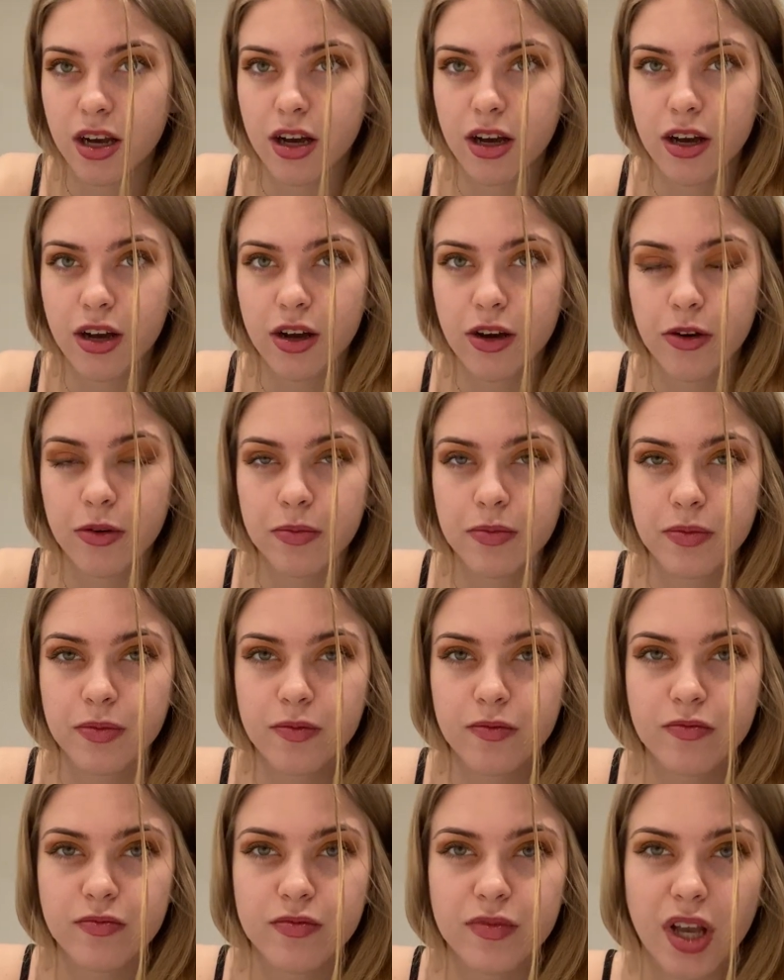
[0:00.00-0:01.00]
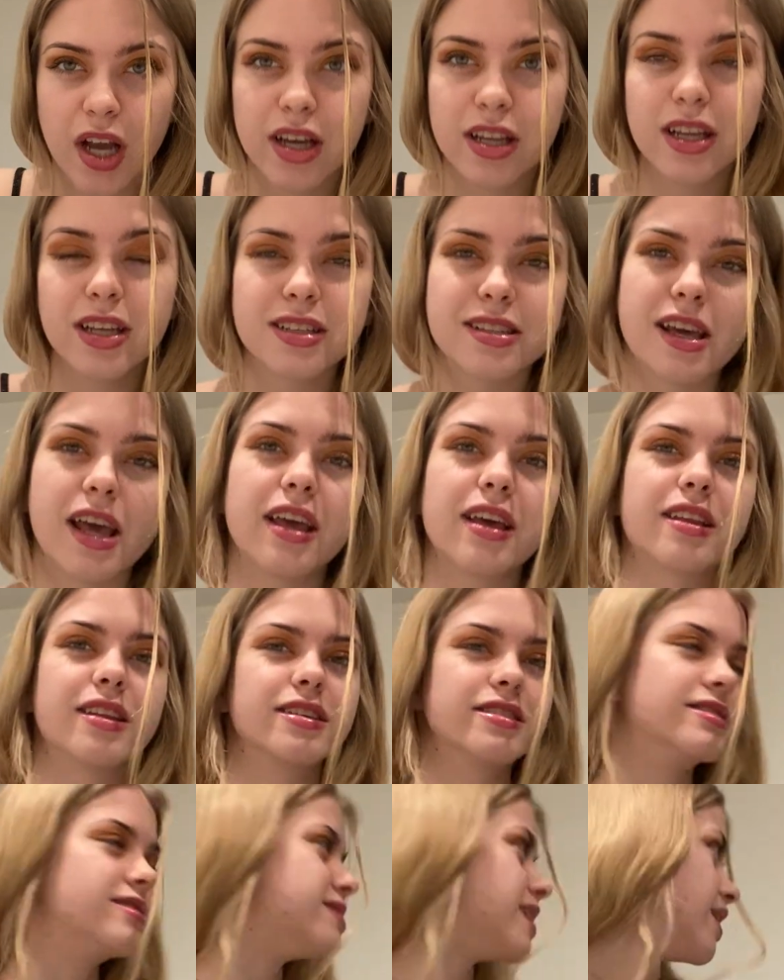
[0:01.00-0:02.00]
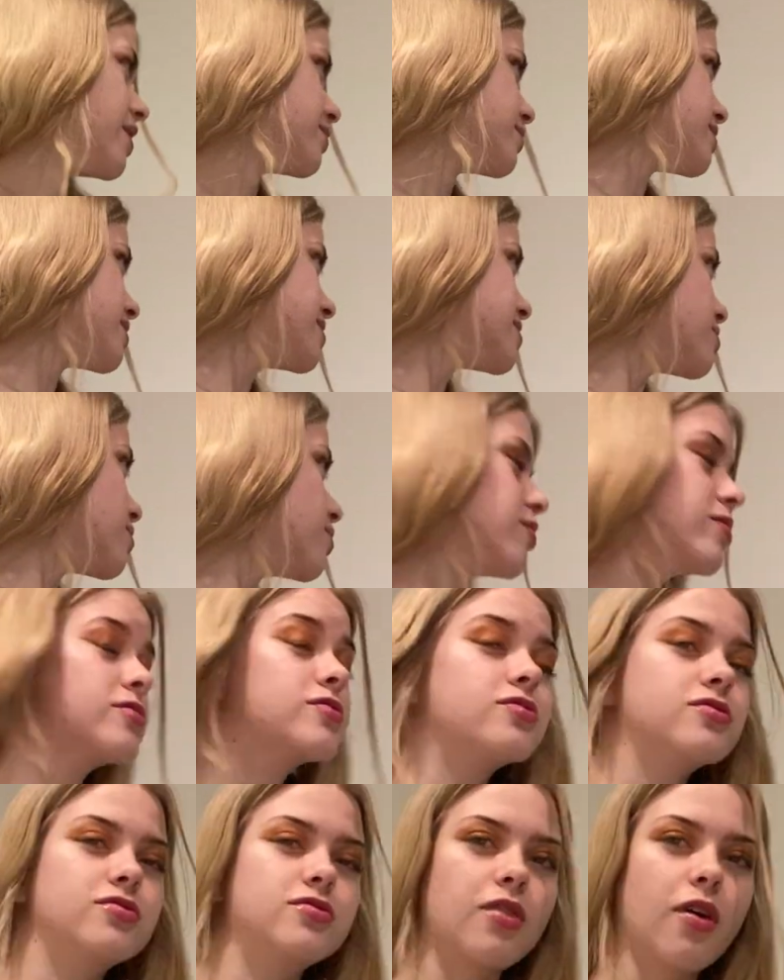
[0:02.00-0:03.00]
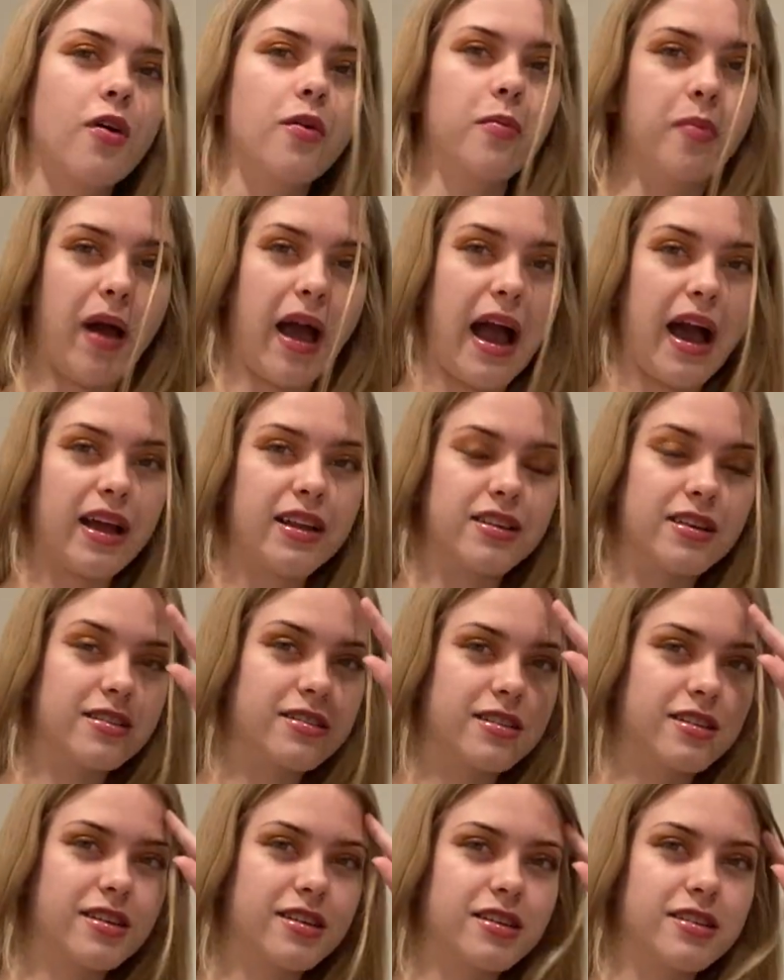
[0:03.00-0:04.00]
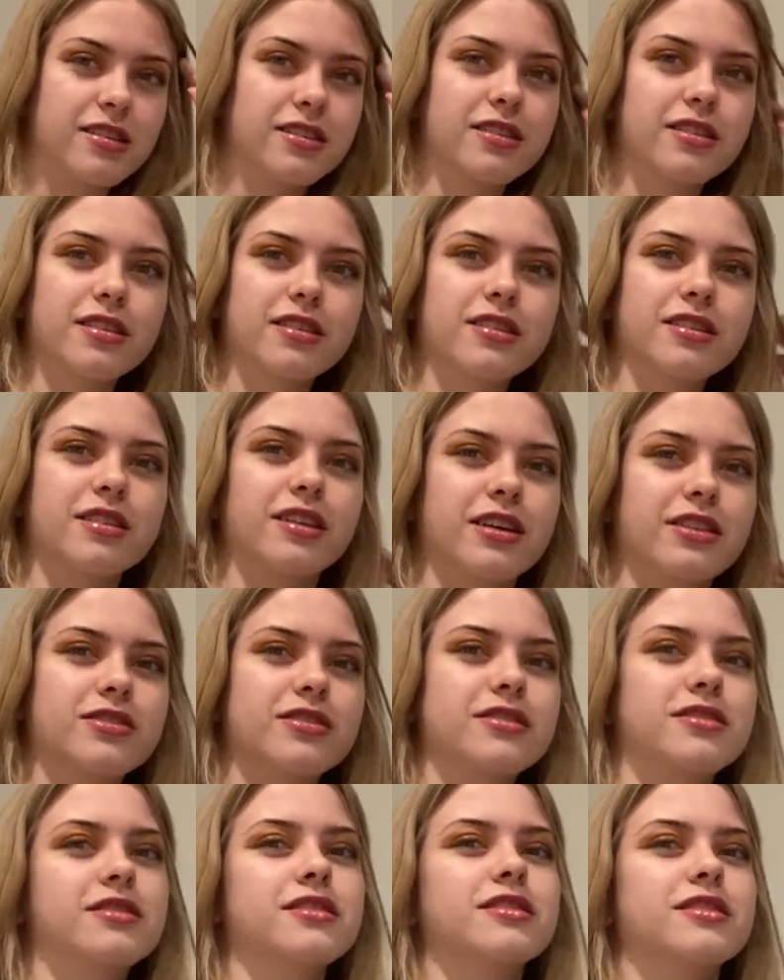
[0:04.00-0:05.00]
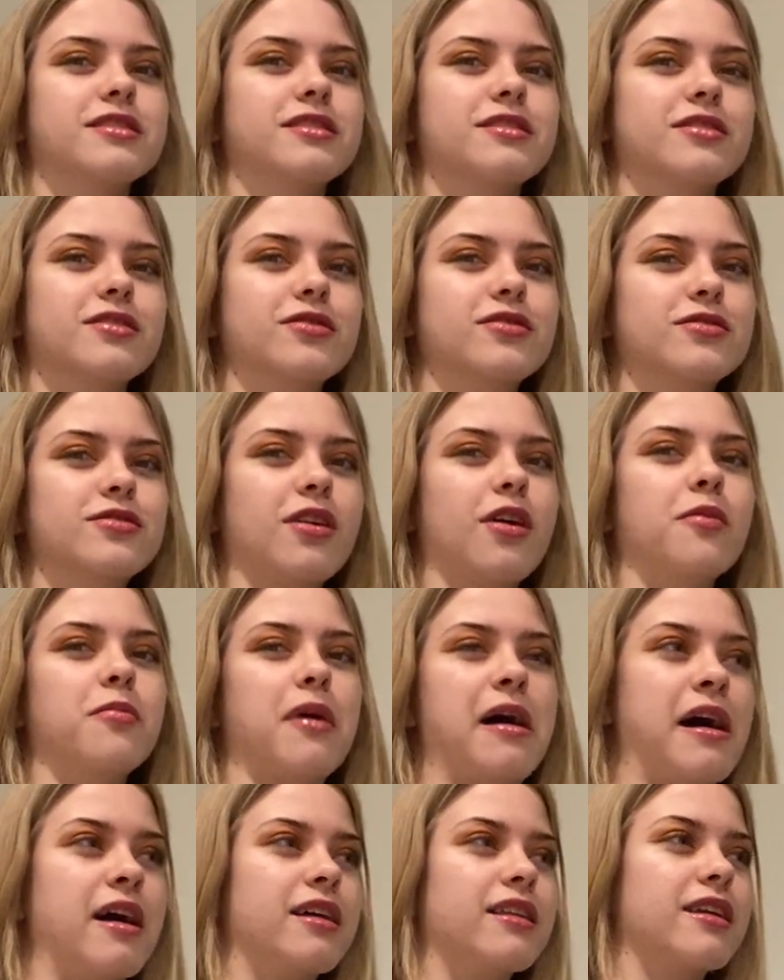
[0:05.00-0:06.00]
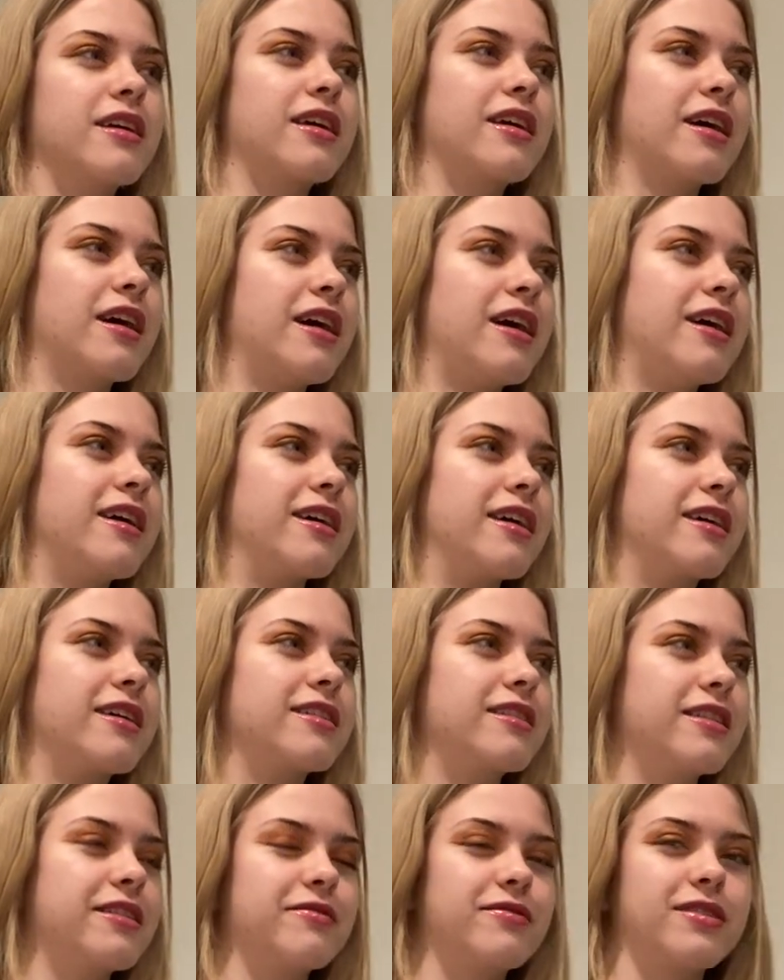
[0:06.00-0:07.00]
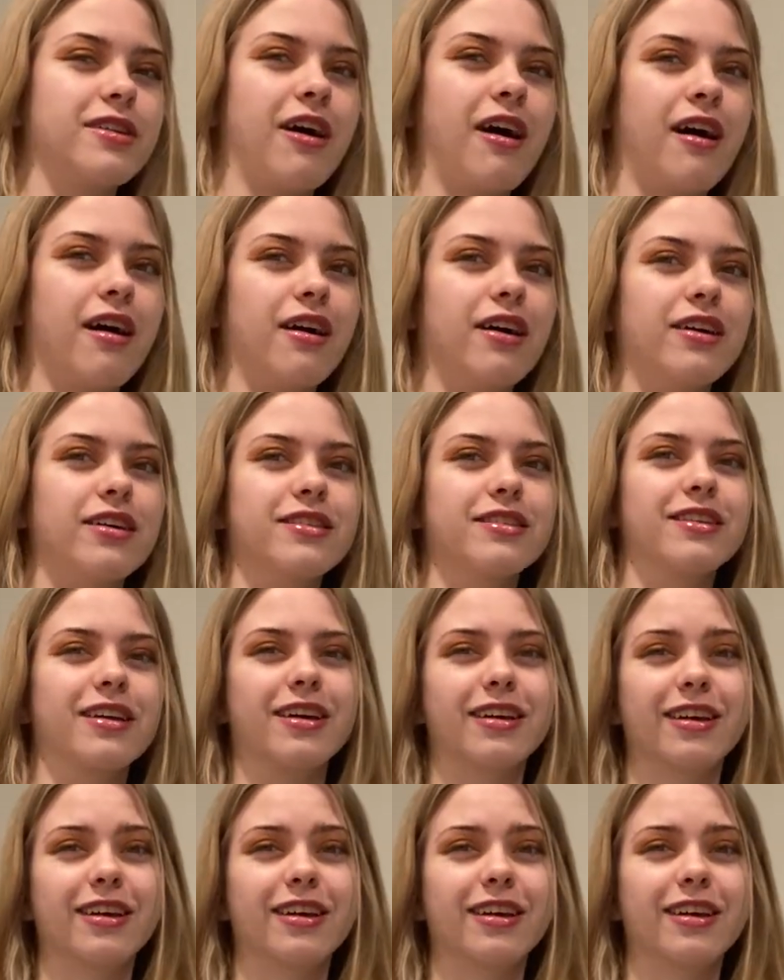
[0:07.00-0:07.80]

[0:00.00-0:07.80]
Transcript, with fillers: Um, I need to take these down. This looks so bad, doesn't it? Like, doesn't this look so bad? Like, I, I live in a hut.